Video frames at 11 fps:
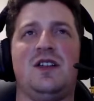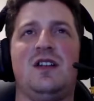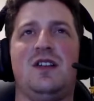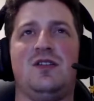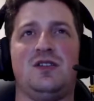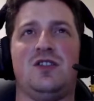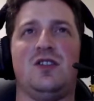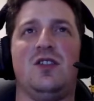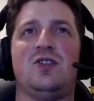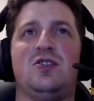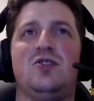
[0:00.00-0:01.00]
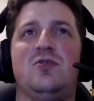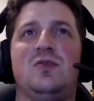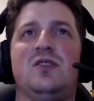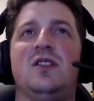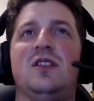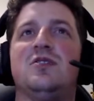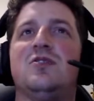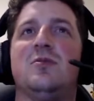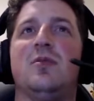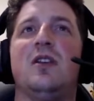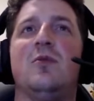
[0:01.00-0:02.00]
that, then you just got to go
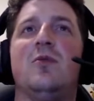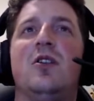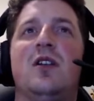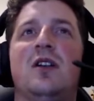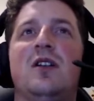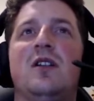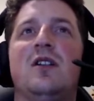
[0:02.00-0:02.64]
stupidly wide.